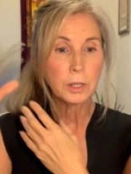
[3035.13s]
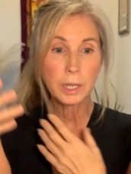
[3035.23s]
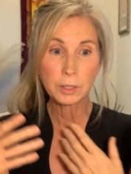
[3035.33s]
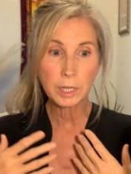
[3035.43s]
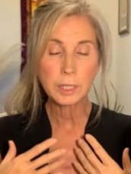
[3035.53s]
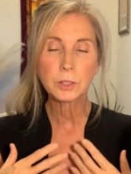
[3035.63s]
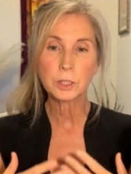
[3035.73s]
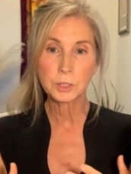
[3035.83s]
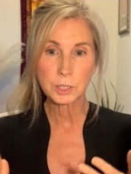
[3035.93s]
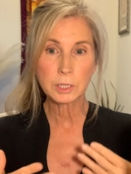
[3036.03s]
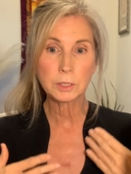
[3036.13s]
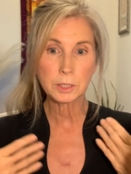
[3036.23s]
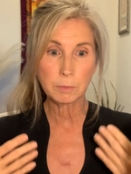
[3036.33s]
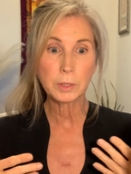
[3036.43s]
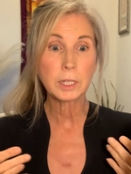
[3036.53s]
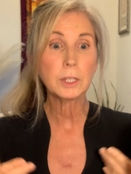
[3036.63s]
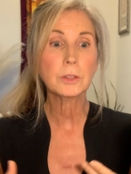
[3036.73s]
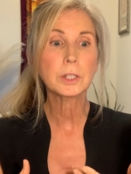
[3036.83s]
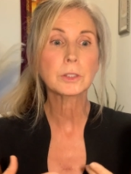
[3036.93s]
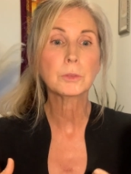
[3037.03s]
Now, yes, there is still something here
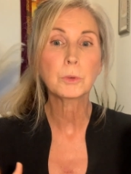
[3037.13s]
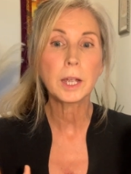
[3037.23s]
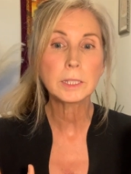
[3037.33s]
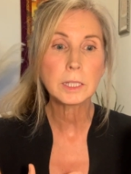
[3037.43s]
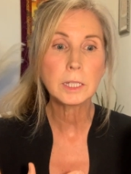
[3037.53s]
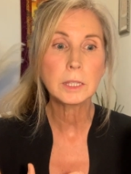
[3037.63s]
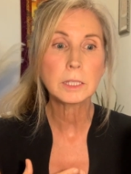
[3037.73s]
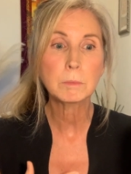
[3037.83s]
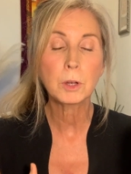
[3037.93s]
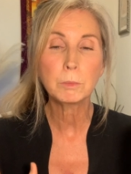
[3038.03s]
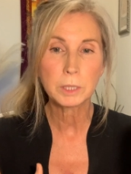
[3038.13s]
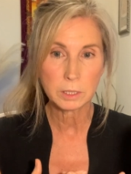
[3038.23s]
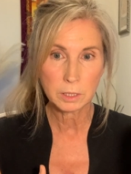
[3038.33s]
that is arising in this moment